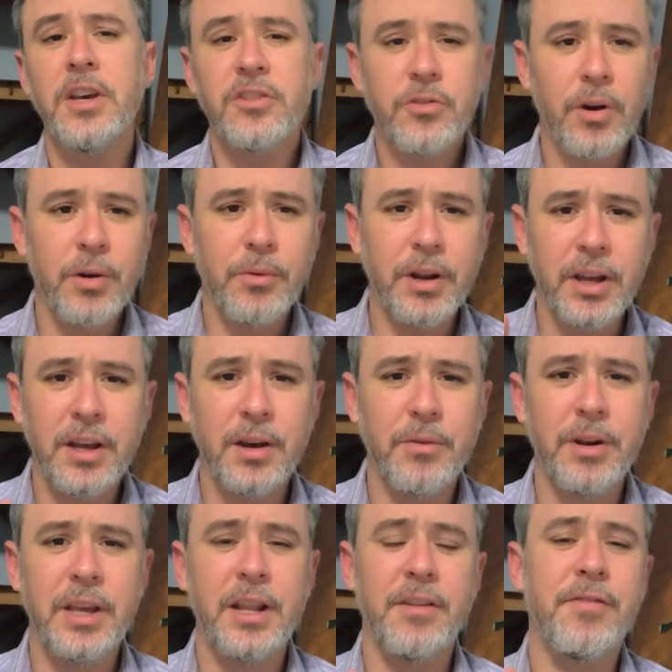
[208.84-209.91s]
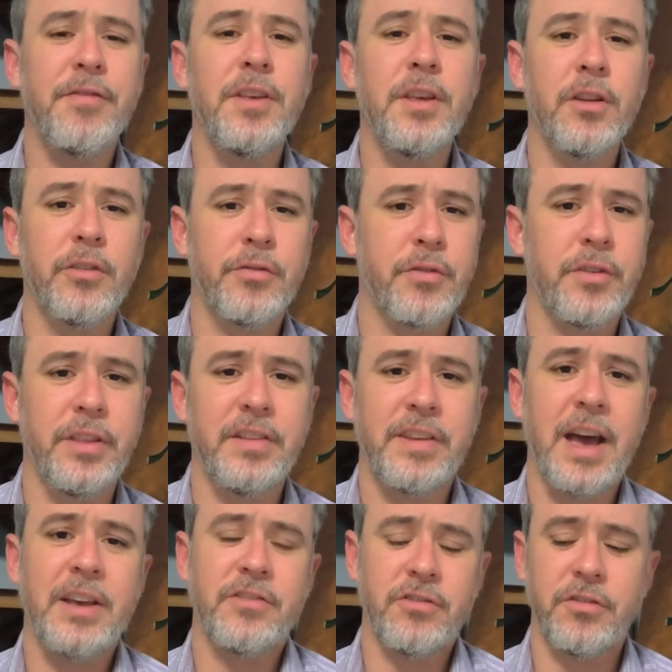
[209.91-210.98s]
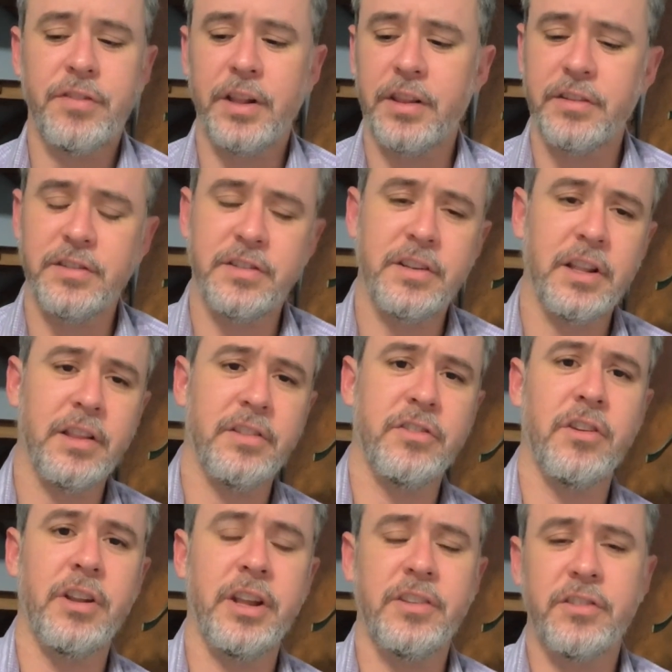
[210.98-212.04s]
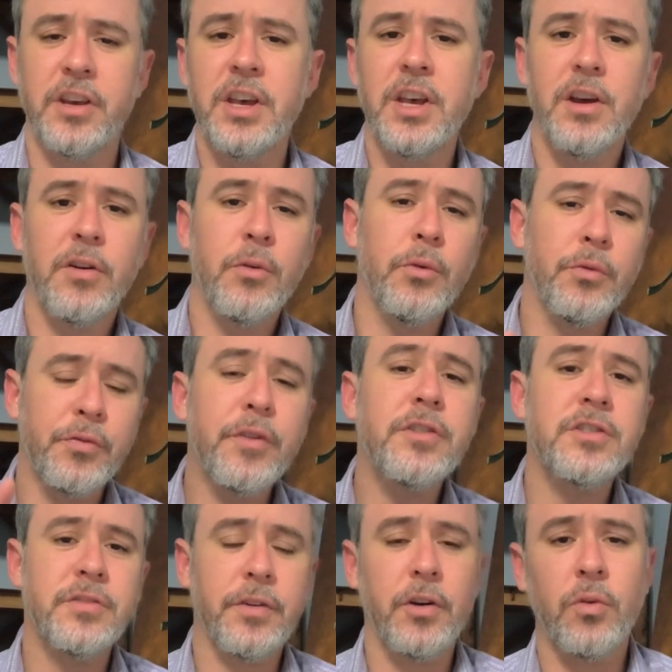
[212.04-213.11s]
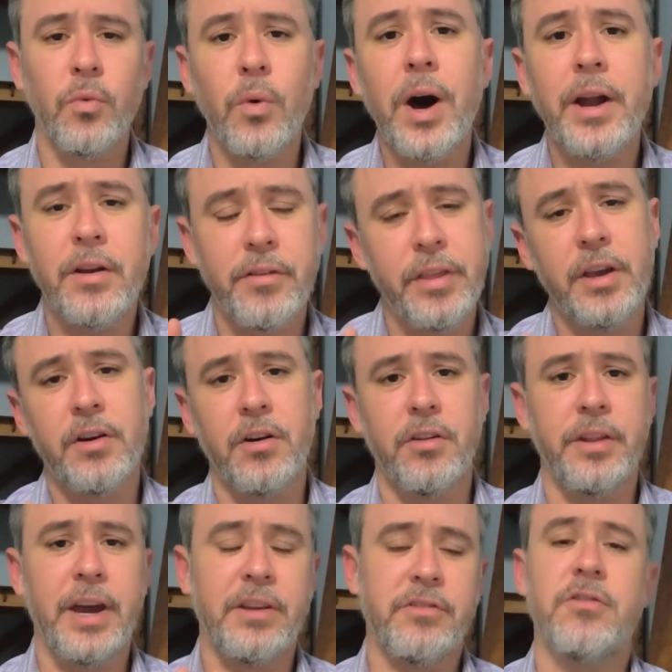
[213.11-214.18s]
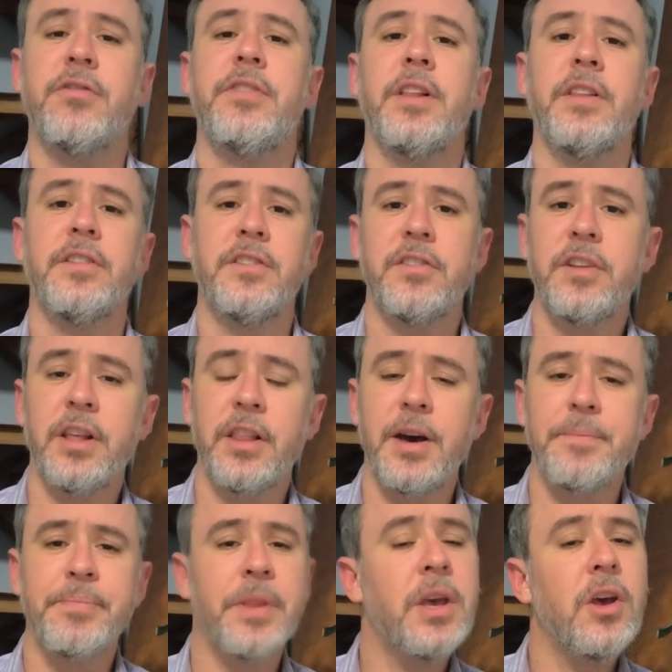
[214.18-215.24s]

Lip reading: So I want to get a feel for these Astrophel and Stella sonnets. Well, first of all, why are they called Astrophel and Stella?